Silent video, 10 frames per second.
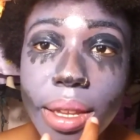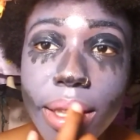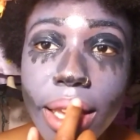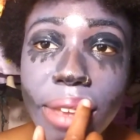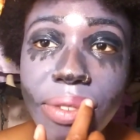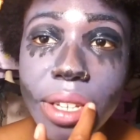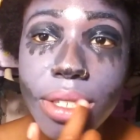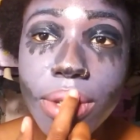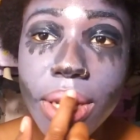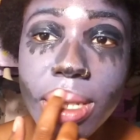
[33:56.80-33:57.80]
like, if I
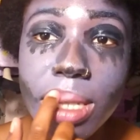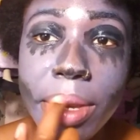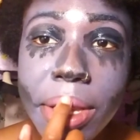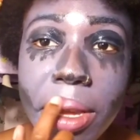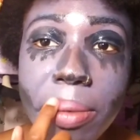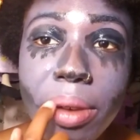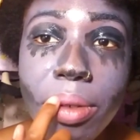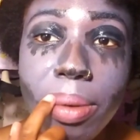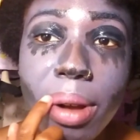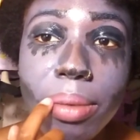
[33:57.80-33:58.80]
do get into makeup, it
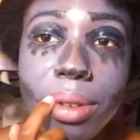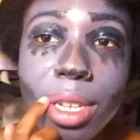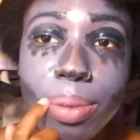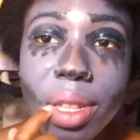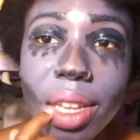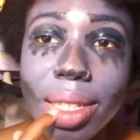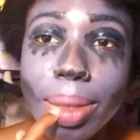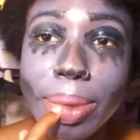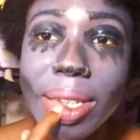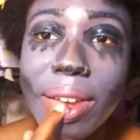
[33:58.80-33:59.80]
would probably just be like
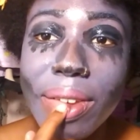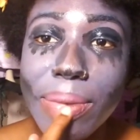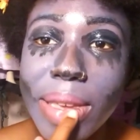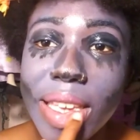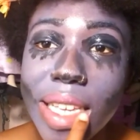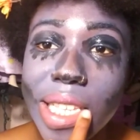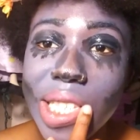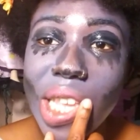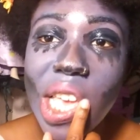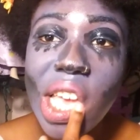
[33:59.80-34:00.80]
lip stuff,
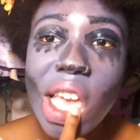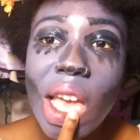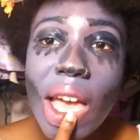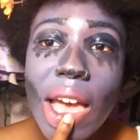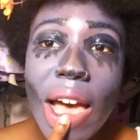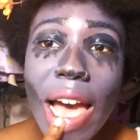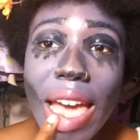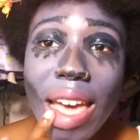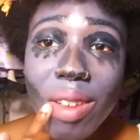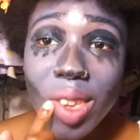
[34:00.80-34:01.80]
because I
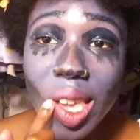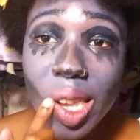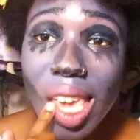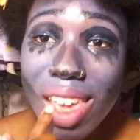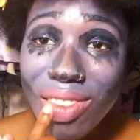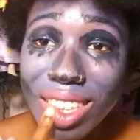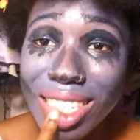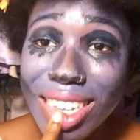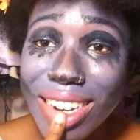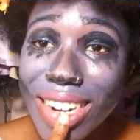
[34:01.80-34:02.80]
have a good canvas here,